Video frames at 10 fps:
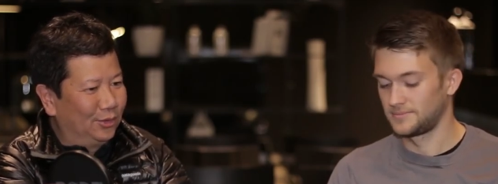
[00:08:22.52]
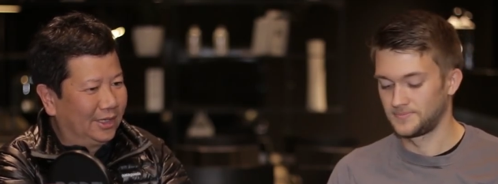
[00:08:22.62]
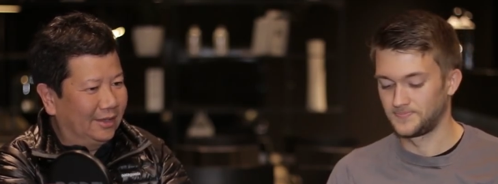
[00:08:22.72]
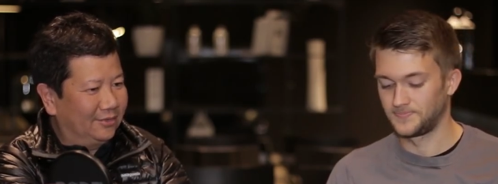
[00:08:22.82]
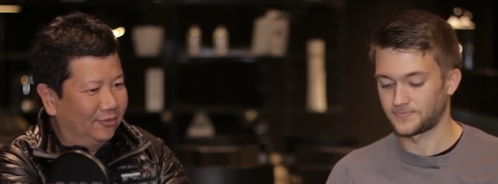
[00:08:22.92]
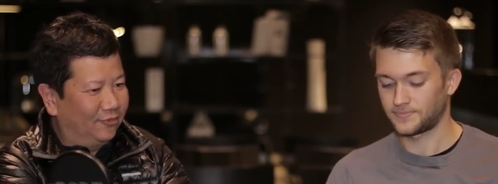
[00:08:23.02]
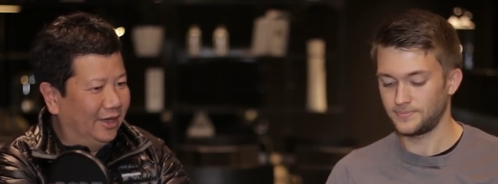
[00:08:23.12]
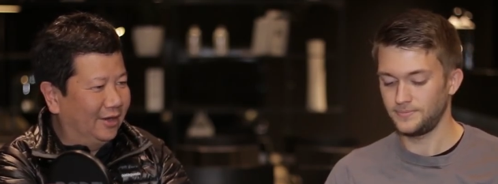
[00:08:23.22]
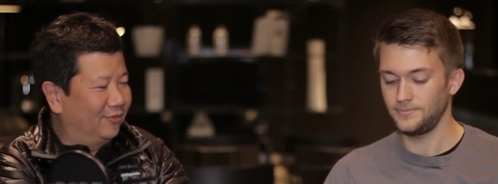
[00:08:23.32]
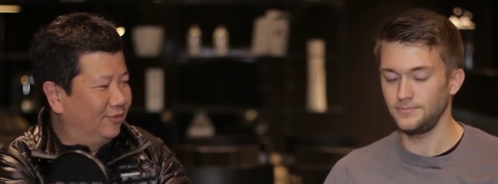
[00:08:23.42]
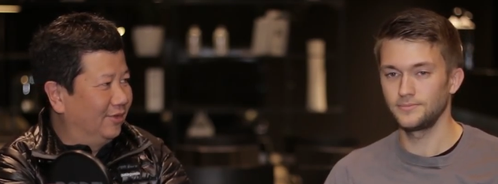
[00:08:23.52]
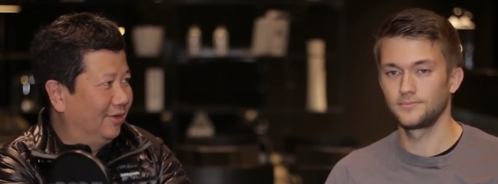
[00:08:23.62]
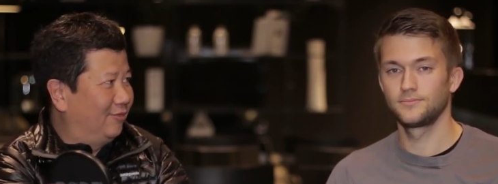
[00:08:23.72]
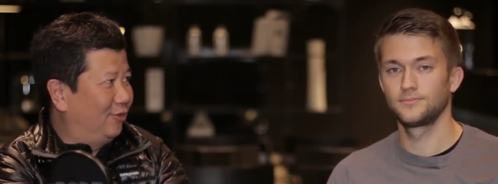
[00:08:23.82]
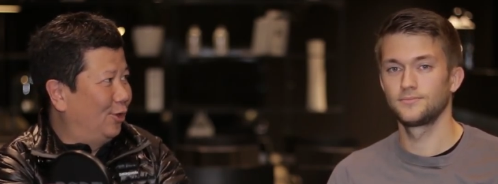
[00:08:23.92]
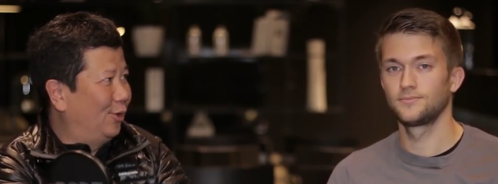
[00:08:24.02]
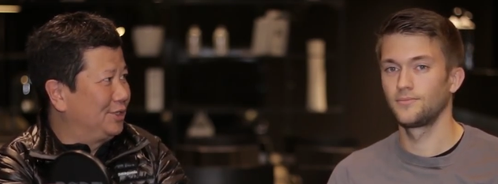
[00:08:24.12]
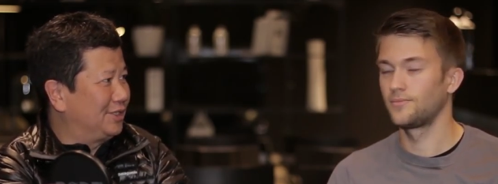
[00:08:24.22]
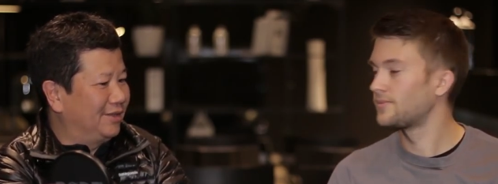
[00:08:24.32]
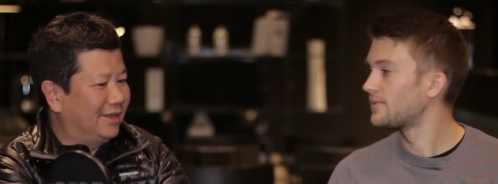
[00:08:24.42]
Speaker 1: you will get fake
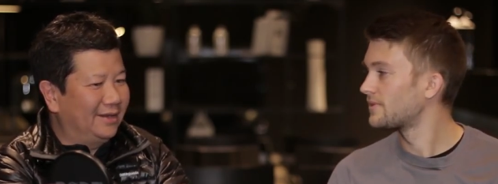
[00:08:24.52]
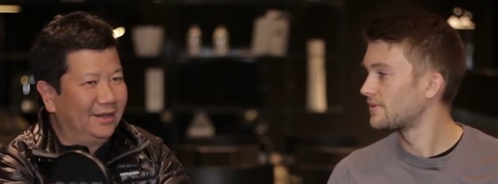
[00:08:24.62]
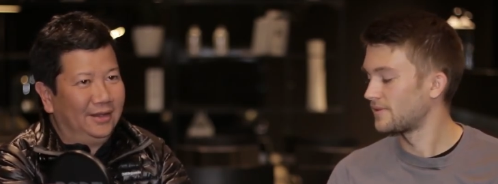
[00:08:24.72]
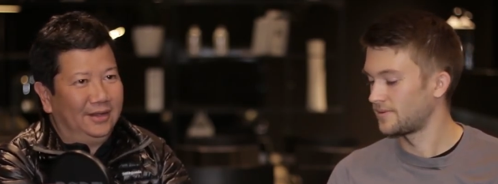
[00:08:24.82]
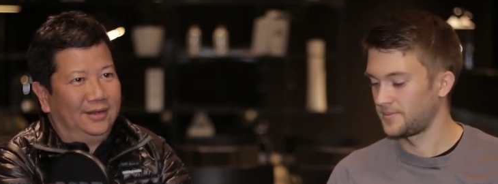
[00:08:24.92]
followers, and then